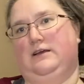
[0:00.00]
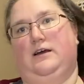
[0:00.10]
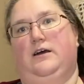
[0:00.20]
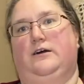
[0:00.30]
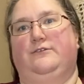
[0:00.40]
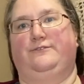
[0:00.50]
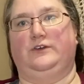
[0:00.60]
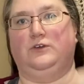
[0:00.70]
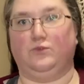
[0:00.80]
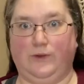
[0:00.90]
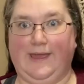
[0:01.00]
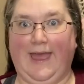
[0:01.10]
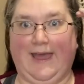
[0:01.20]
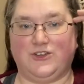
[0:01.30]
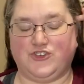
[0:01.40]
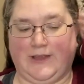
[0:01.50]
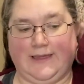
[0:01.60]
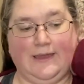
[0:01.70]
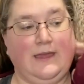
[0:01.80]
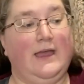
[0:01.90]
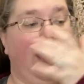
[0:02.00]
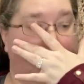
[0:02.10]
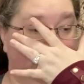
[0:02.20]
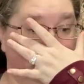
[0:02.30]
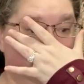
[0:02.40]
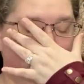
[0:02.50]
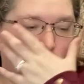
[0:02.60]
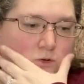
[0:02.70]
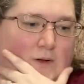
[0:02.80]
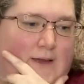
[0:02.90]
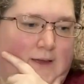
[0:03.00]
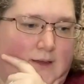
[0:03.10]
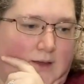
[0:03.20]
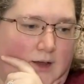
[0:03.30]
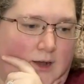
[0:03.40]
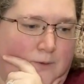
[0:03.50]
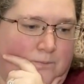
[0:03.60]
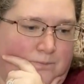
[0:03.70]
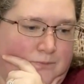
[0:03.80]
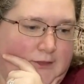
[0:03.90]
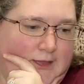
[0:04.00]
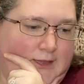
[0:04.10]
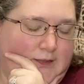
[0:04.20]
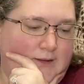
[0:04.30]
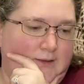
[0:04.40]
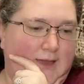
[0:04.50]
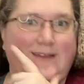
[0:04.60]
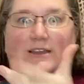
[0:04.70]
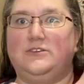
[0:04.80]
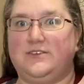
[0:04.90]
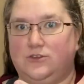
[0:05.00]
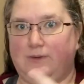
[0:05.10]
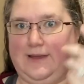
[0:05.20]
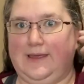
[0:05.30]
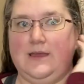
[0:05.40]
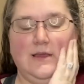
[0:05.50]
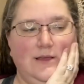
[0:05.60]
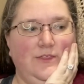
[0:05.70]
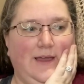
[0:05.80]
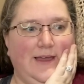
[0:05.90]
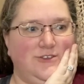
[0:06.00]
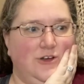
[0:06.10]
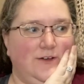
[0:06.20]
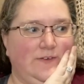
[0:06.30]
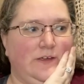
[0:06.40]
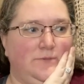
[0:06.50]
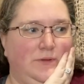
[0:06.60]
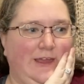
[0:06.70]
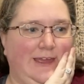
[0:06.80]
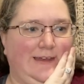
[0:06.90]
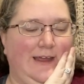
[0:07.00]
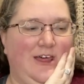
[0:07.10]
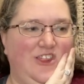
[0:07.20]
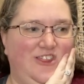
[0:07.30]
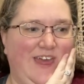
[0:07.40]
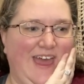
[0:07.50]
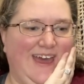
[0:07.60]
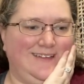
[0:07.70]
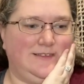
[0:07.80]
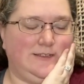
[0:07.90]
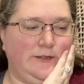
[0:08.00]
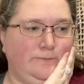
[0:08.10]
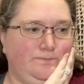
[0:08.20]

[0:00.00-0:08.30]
of rehashing. I know at Needles at the Ready, the guys often complain that